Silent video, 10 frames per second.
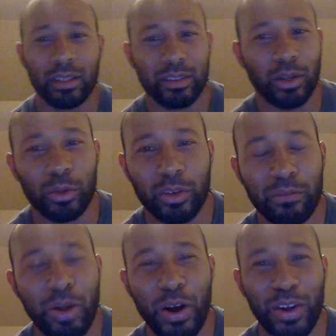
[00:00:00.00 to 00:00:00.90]
It's a whole
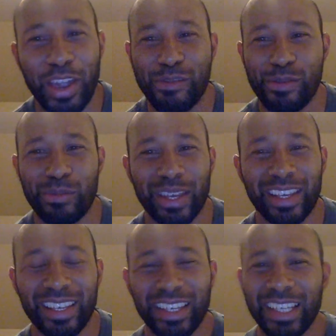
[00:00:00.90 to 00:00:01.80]
different ballgame for me.
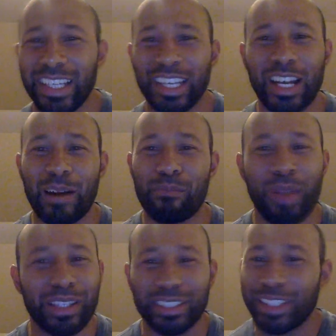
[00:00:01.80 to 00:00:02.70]
I
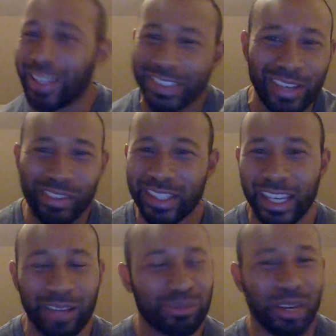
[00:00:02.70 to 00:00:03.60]
basically lost
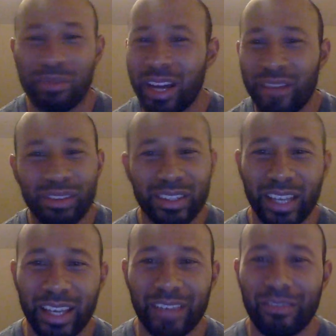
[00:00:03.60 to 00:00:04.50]
everything. I'm talking about
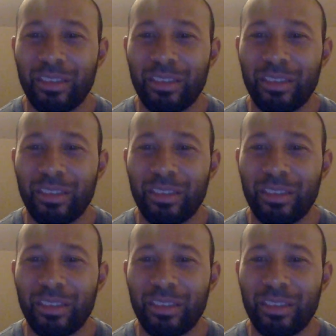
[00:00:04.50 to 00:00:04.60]
everything.